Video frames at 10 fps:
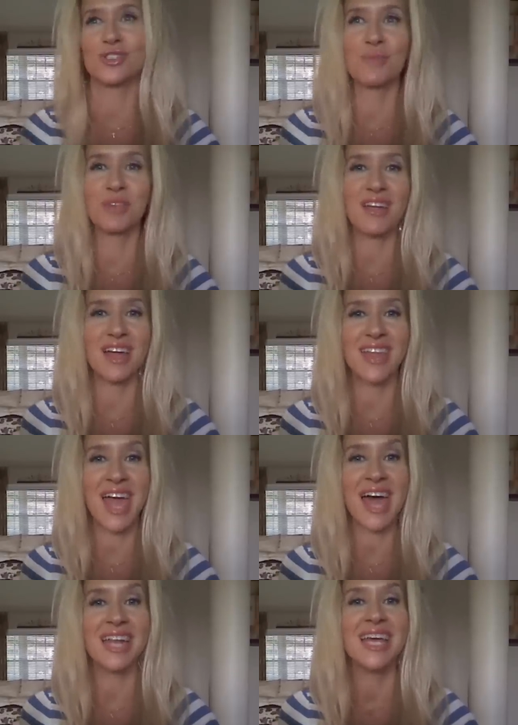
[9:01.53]
or something like
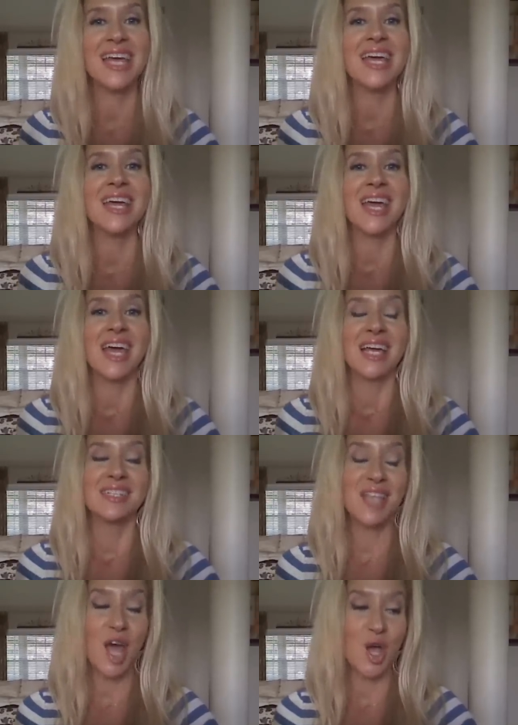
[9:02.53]
that.
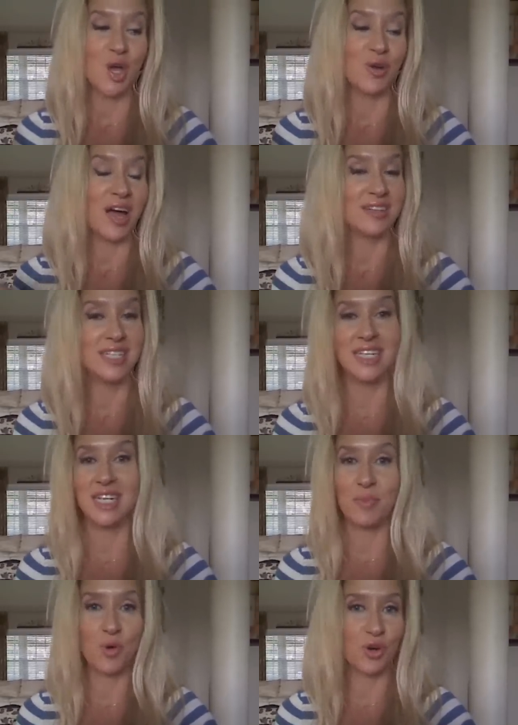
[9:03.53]
So I didn't
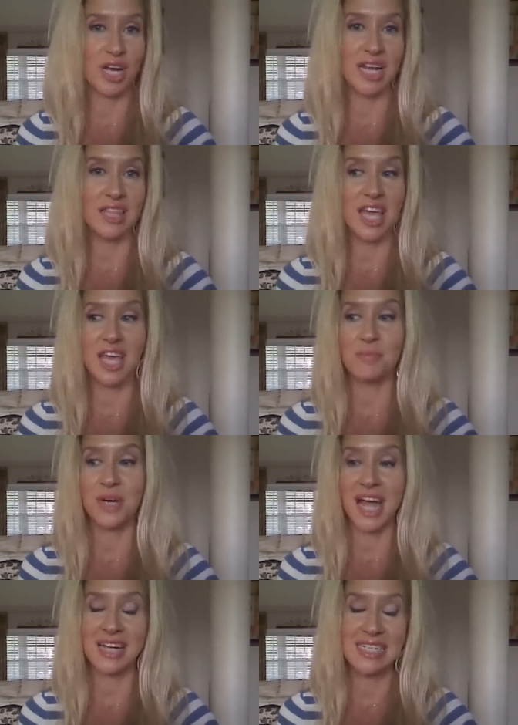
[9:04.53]
end up ordering anything,
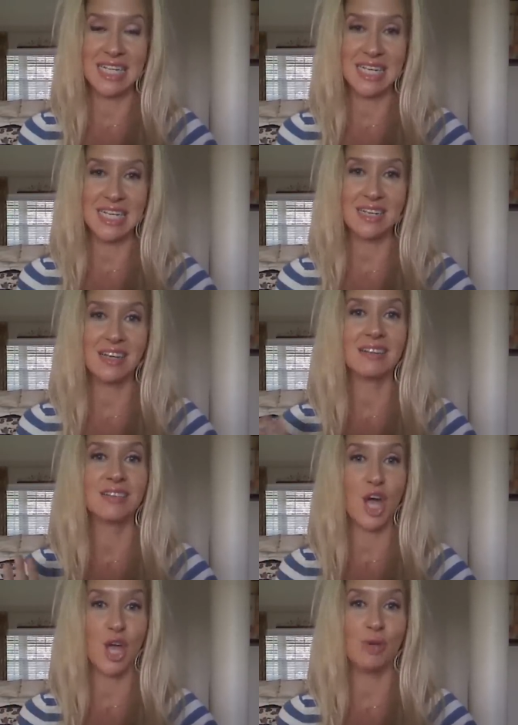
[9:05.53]
but I did
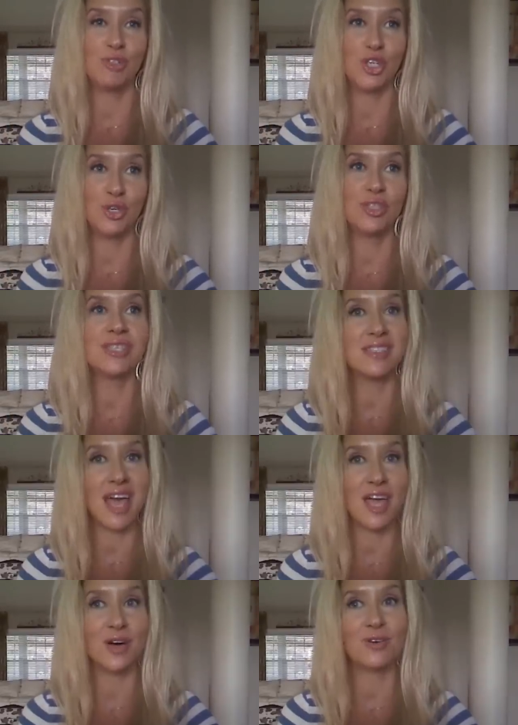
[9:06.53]
go to the
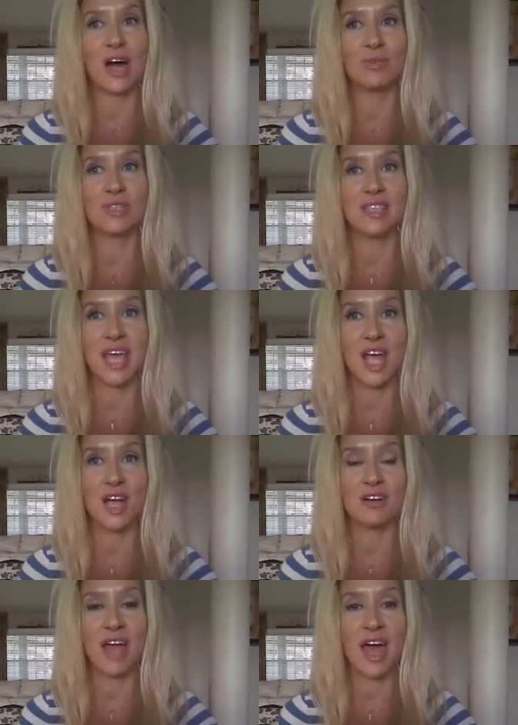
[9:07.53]
sale. I was
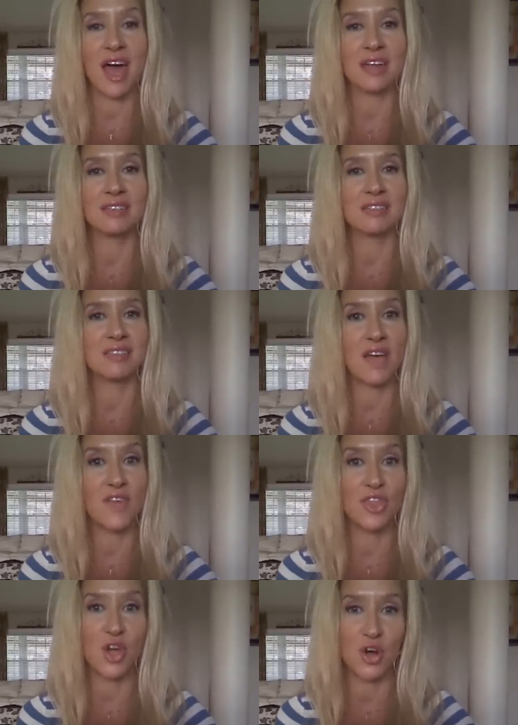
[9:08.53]
there at
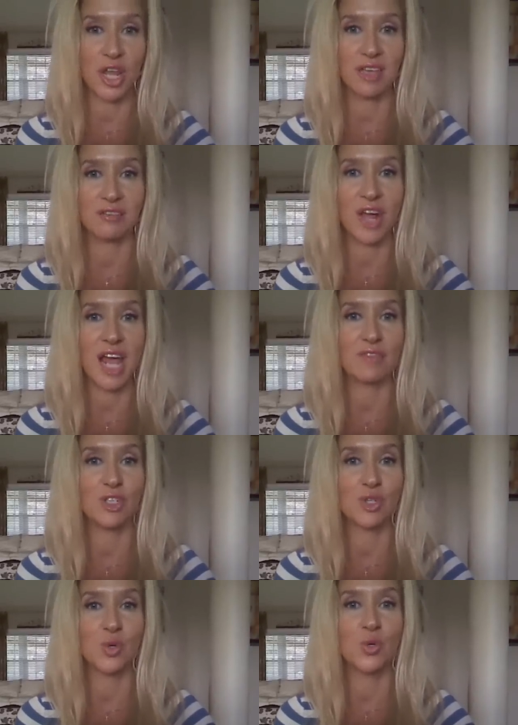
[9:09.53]
7.30, right
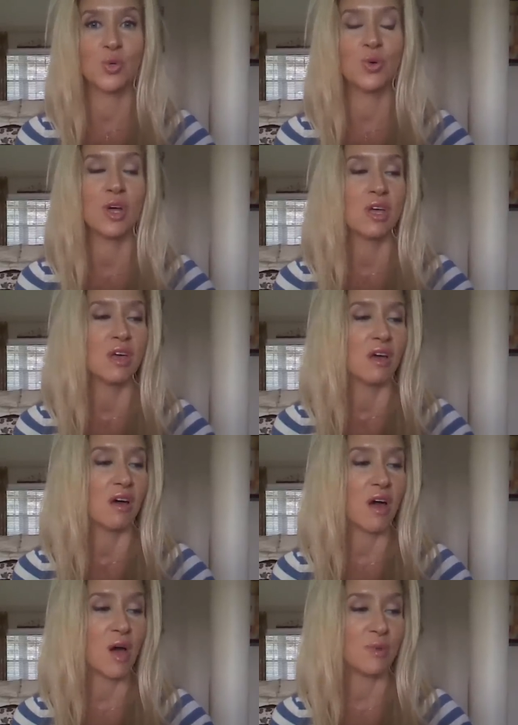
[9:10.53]
after school.
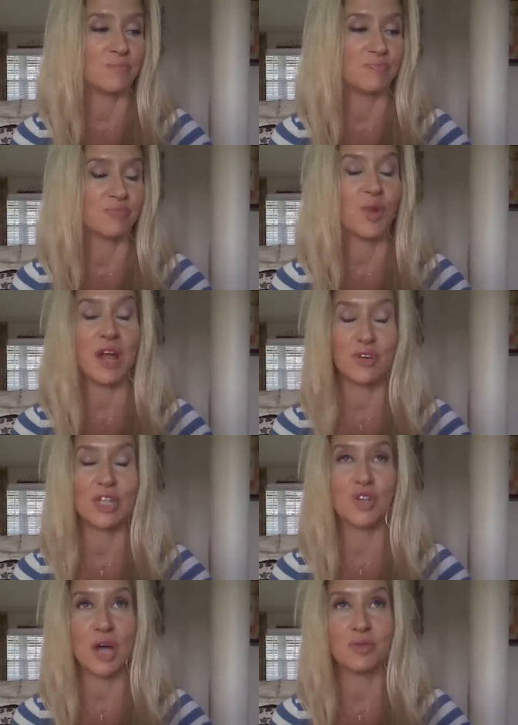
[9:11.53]
Um, right after
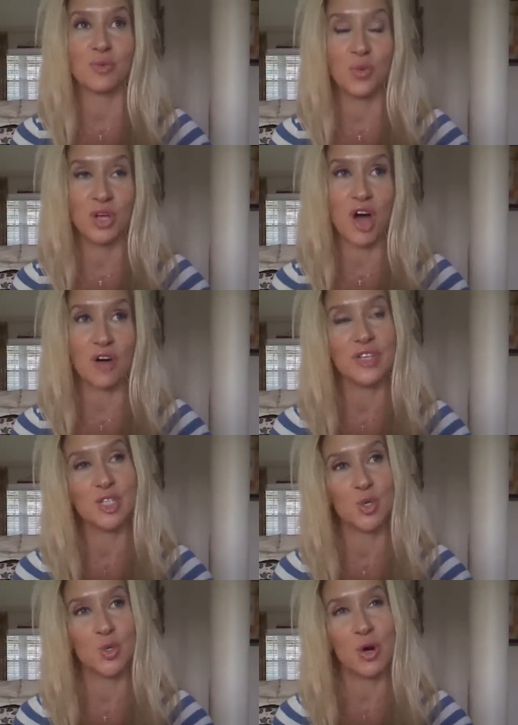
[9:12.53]
I dropped Will off at
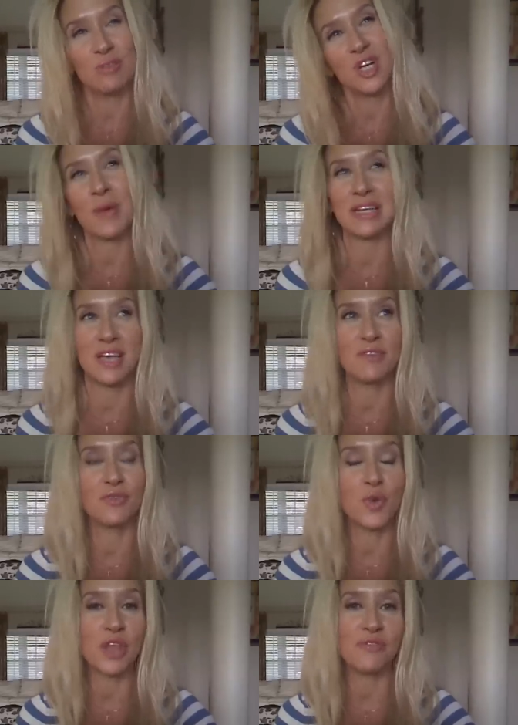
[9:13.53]
school. I was there about
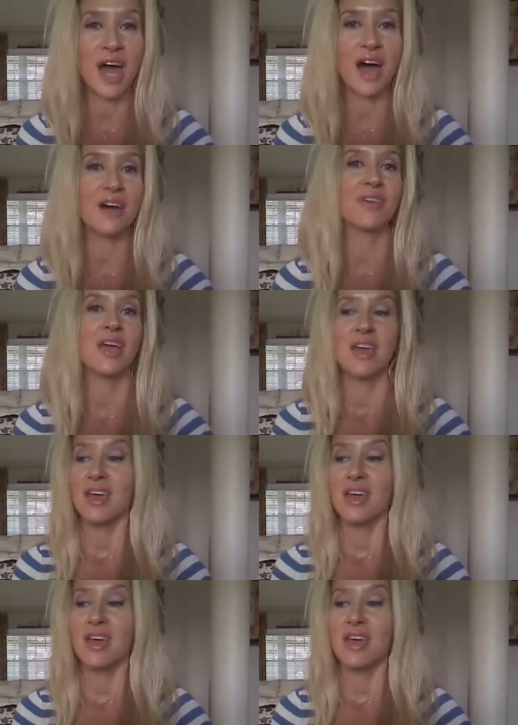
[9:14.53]
7.45